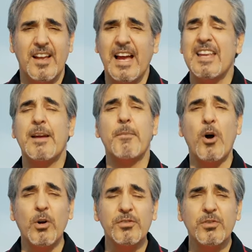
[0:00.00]
I am
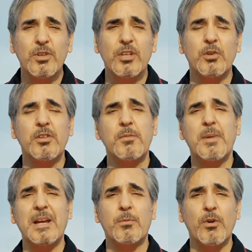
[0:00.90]
also including
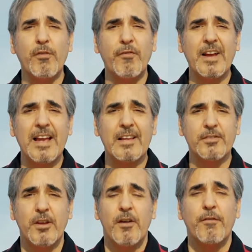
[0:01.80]
my raw
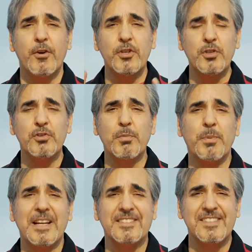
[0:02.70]
files for you to
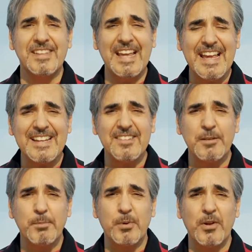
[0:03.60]
practice the
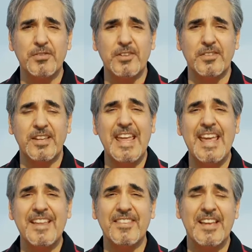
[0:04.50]
editing process,
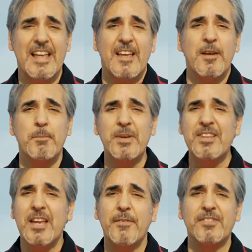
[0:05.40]
and a
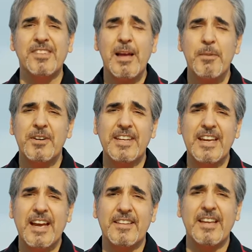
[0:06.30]
PDF summary
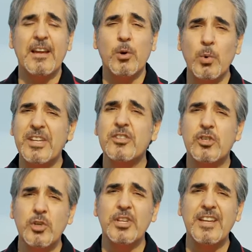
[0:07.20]
guide, a quick
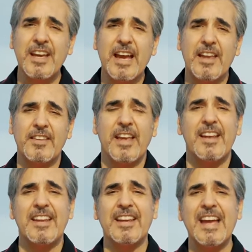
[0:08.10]
shooting guide,
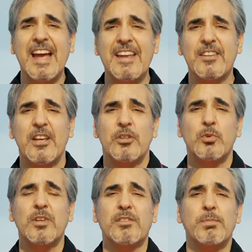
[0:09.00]
and a guide
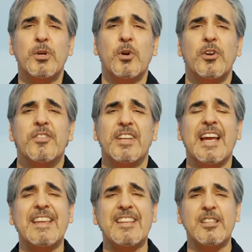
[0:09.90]
to explore the
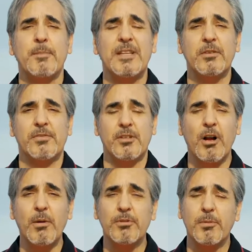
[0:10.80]
Galleta Middle
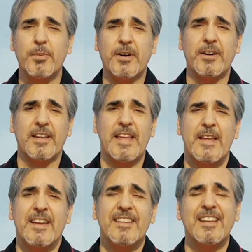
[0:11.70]
Sculpture Park
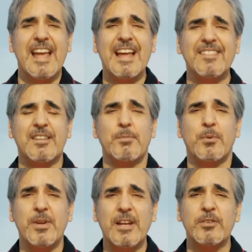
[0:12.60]
in the Anza
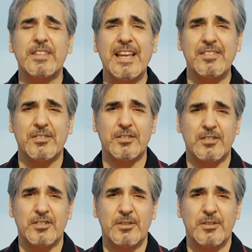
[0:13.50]
Borrego Desert,